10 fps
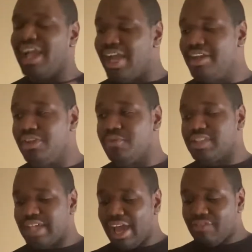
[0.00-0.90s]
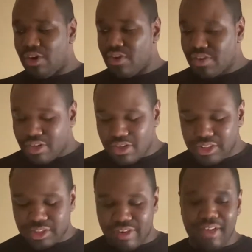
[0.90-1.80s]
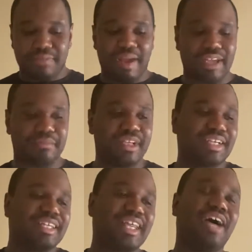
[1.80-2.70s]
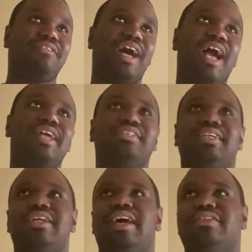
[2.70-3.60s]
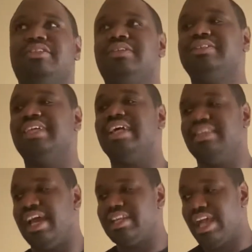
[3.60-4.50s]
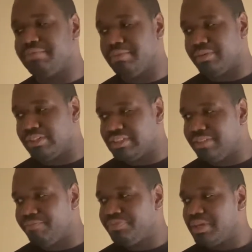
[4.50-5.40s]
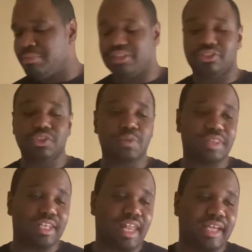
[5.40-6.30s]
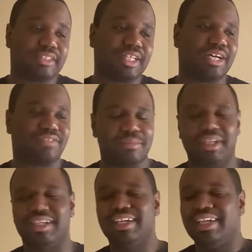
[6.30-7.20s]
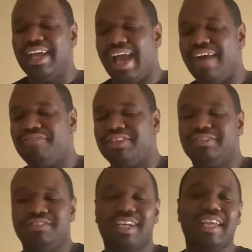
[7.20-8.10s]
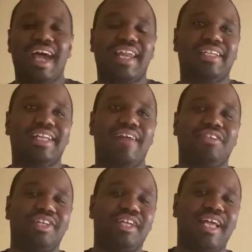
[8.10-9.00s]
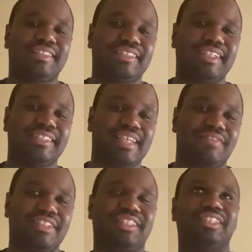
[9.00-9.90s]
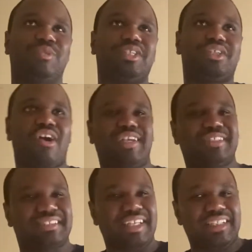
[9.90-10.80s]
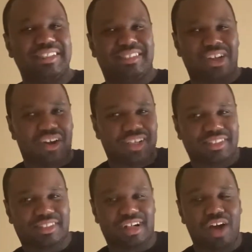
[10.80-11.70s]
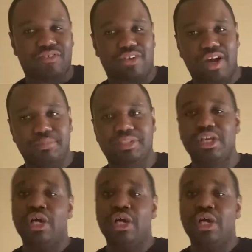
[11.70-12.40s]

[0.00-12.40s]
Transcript: in other words, have all the girls surrounded by him. Now, I understand Eto is not that type of person. But to do with the lights off, I mean, after looking at scenes with dark scenes, dark cover-ups,